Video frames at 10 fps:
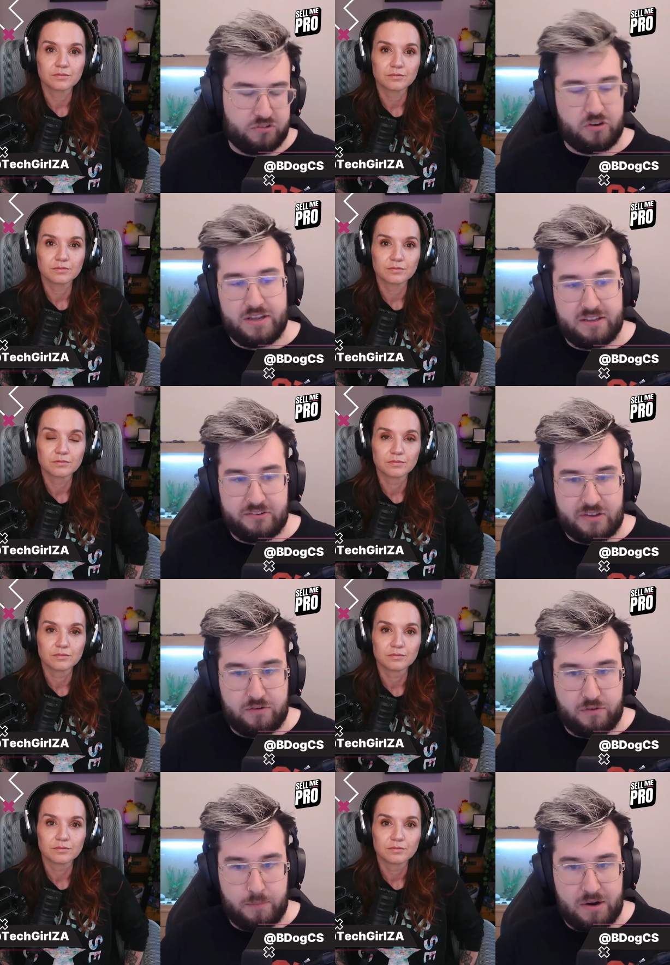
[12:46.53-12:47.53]
Speaker 1: it's like in
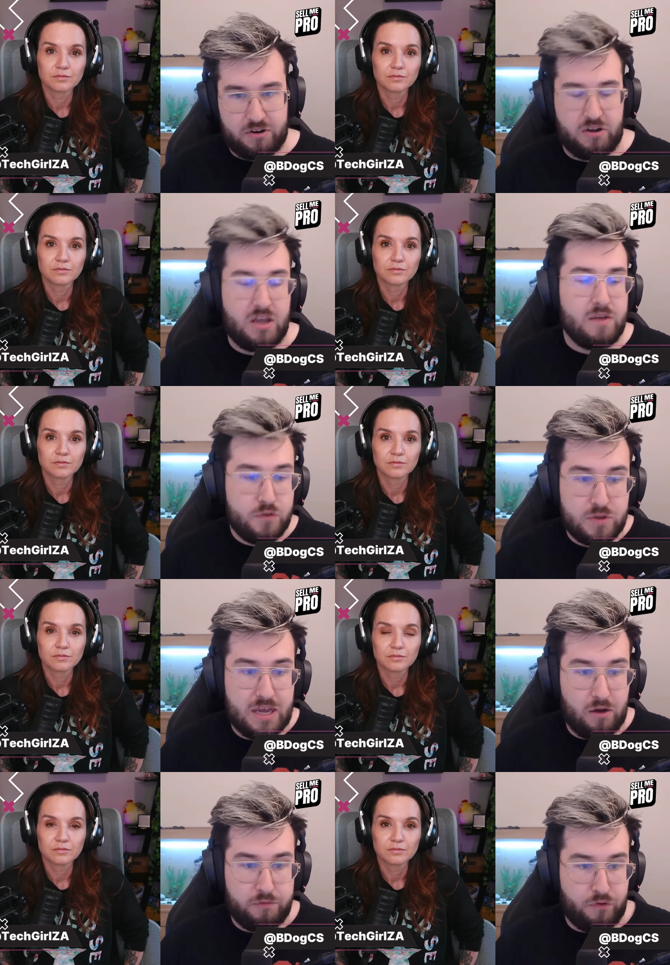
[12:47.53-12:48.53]
South America. If you
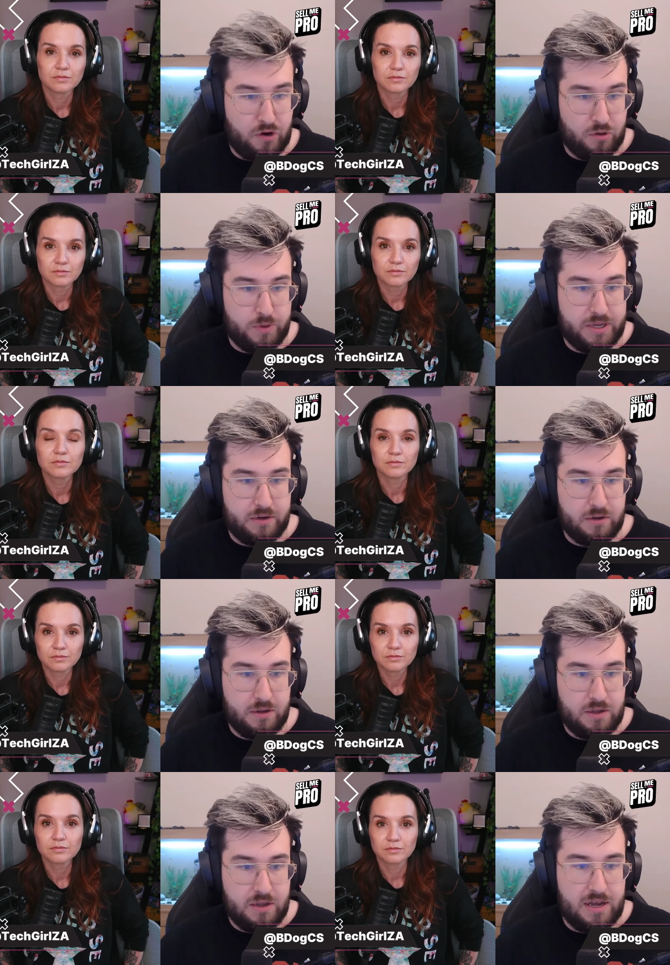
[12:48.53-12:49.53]
get a following
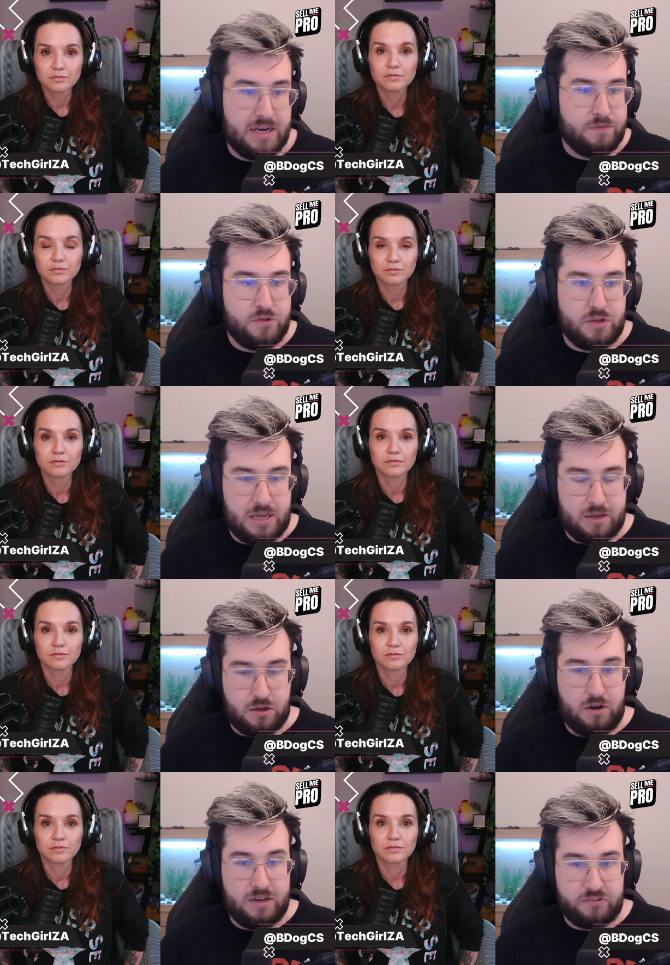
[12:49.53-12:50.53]
and if you get
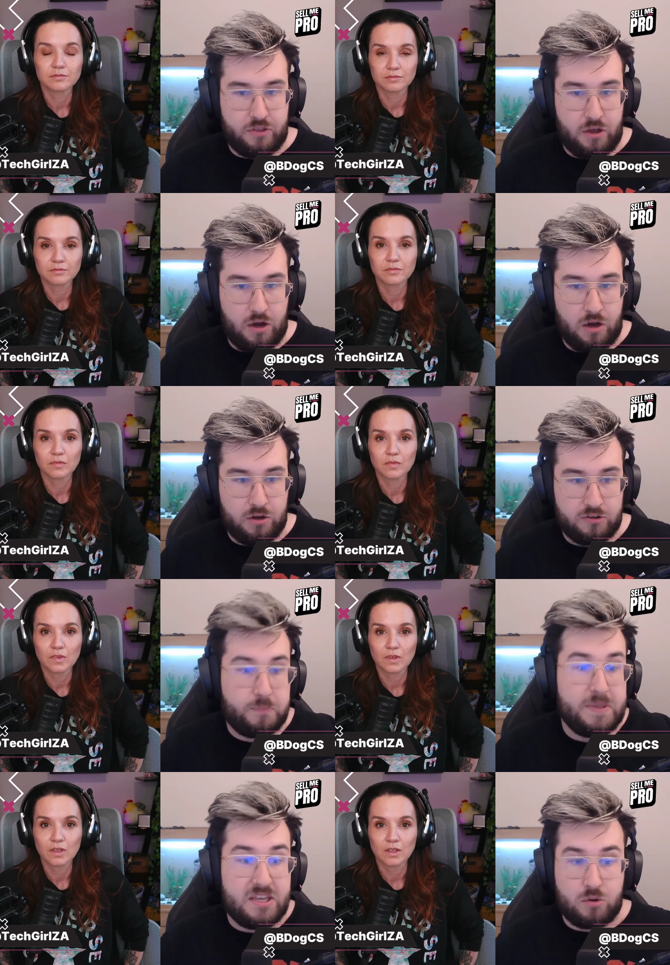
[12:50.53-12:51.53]
guys that are
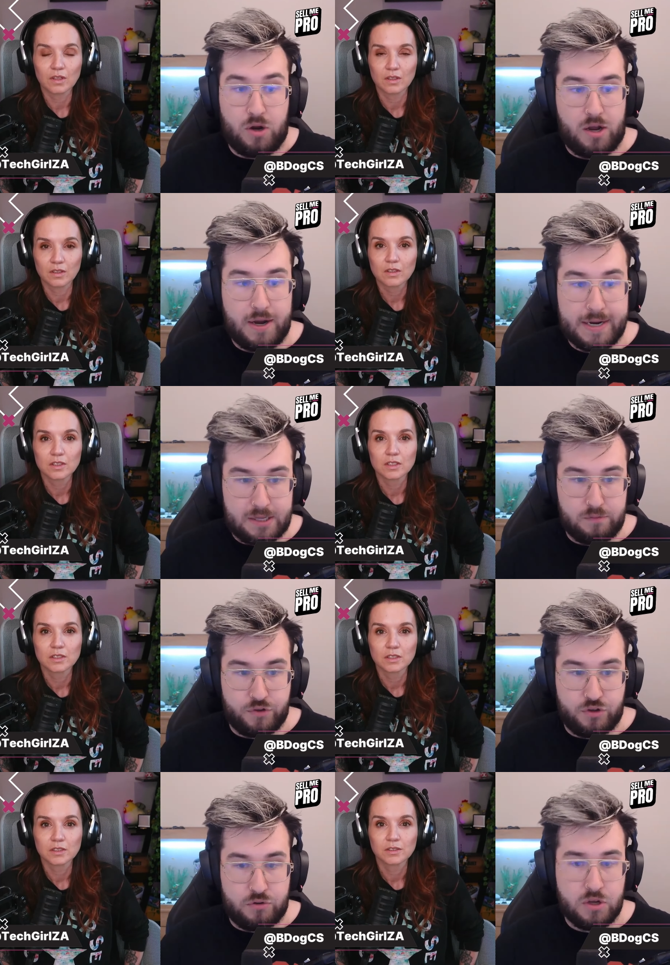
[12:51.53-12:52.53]
speaking quite highly of
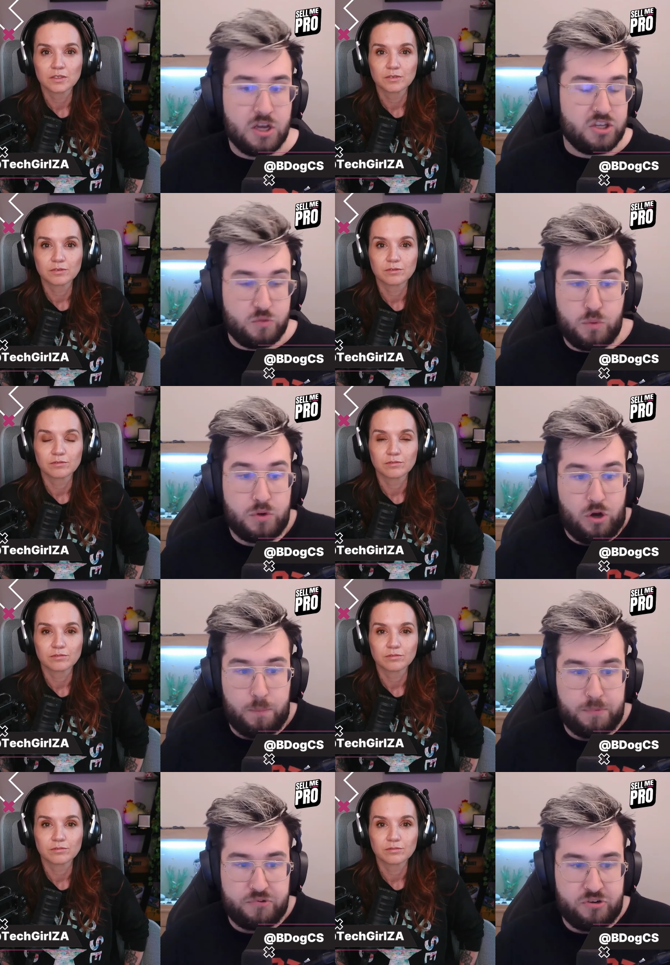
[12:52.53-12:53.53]
you, you will get
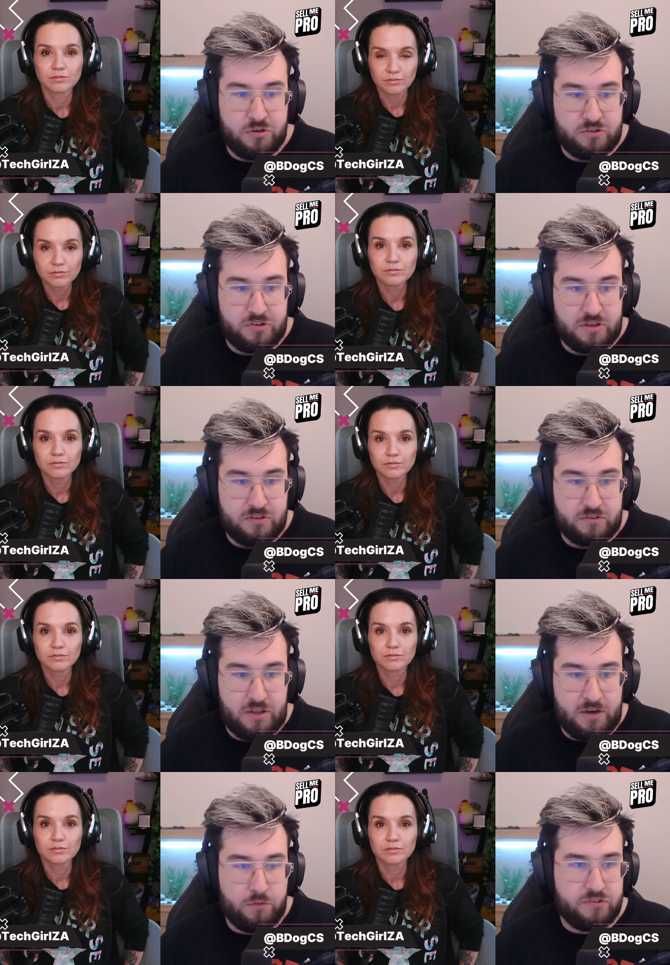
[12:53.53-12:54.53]
opportunities.
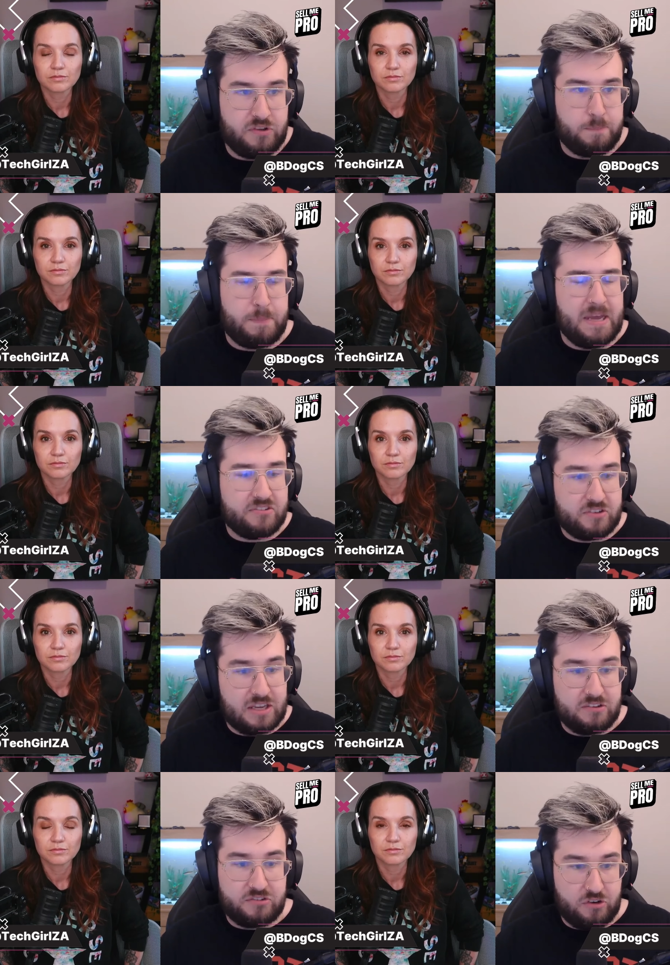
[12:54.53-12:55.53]
And obviously, best
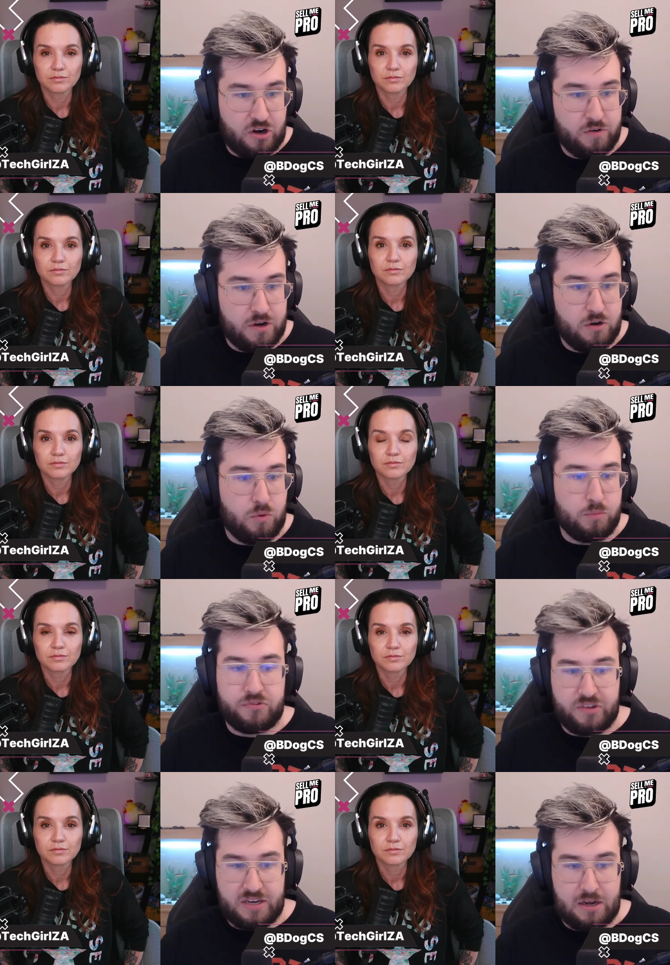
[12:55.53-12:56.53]
case scenario, what we've
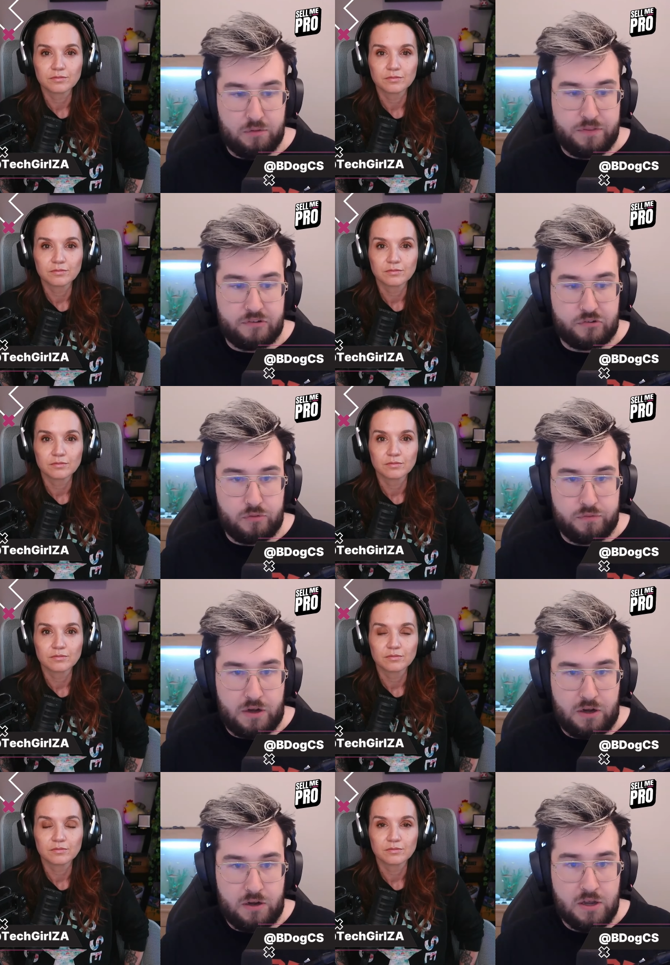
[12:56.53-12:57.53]
seen out of this so
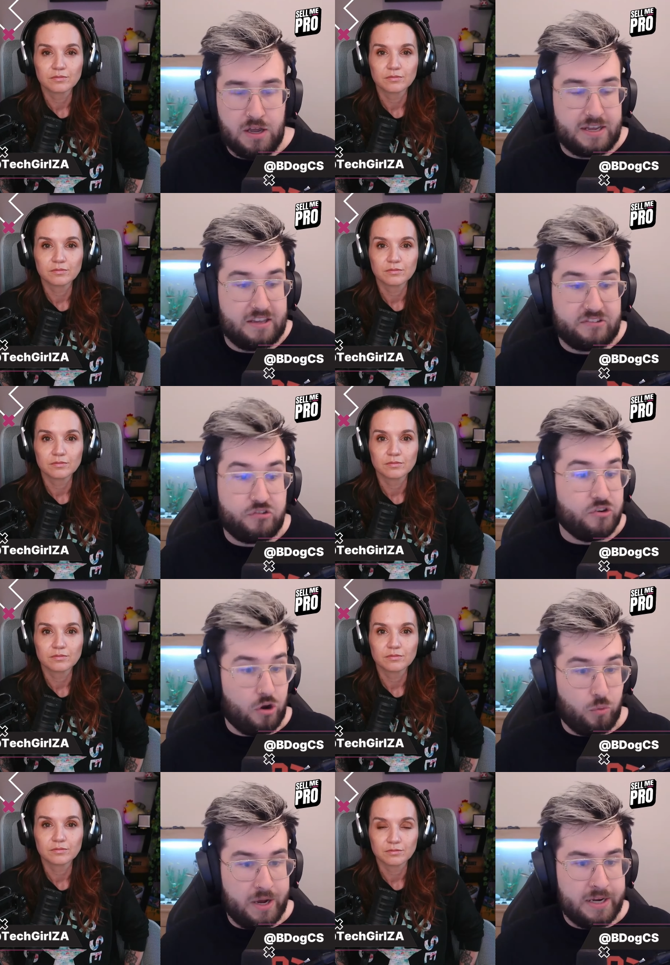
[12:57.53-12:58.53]
far, I guess, is
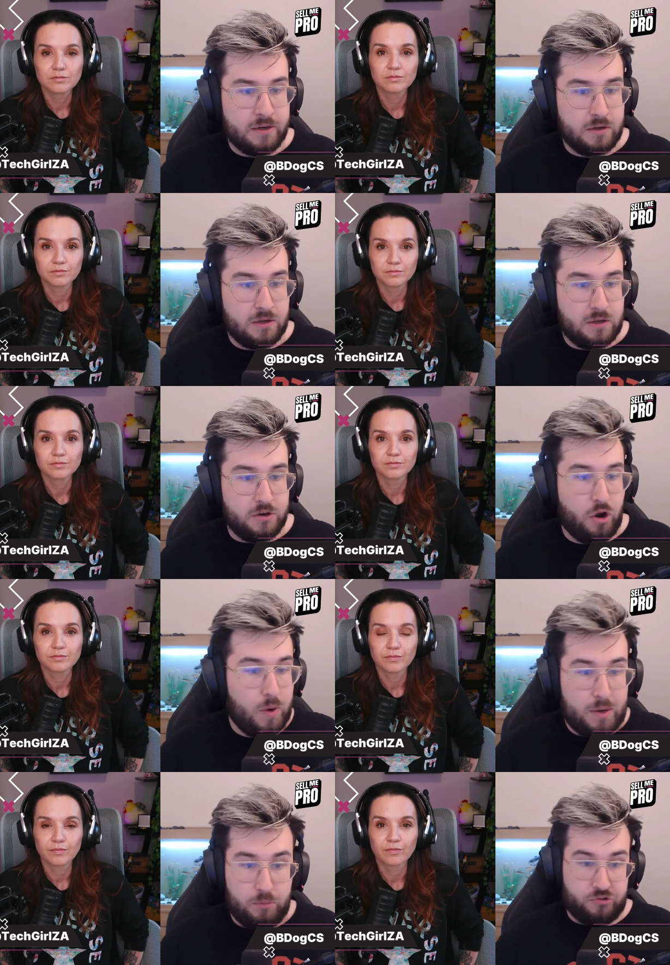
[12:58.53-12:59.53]
No Way.
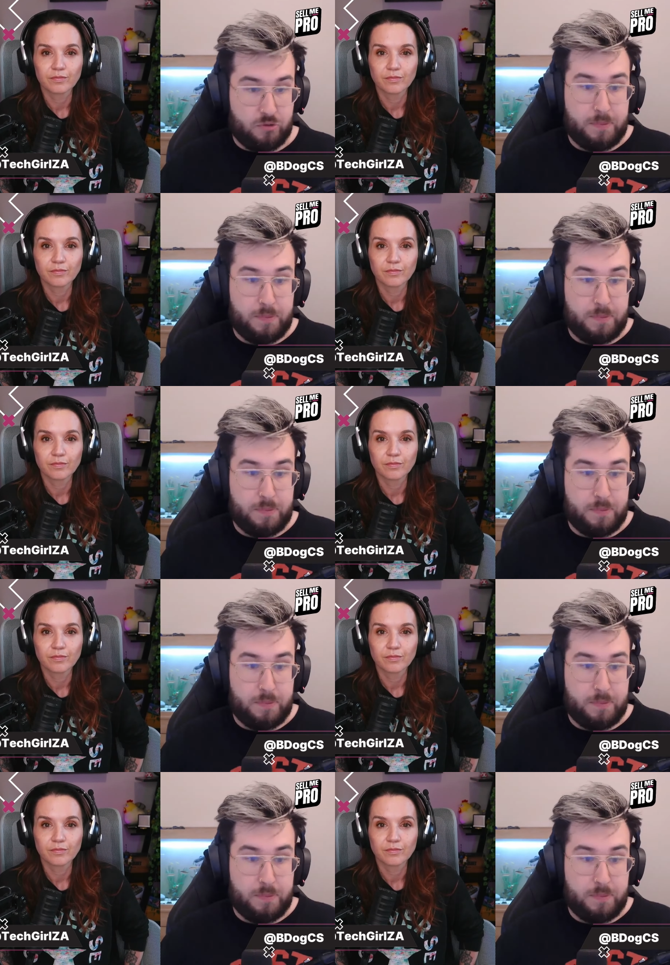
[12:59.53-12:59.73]
No Way was a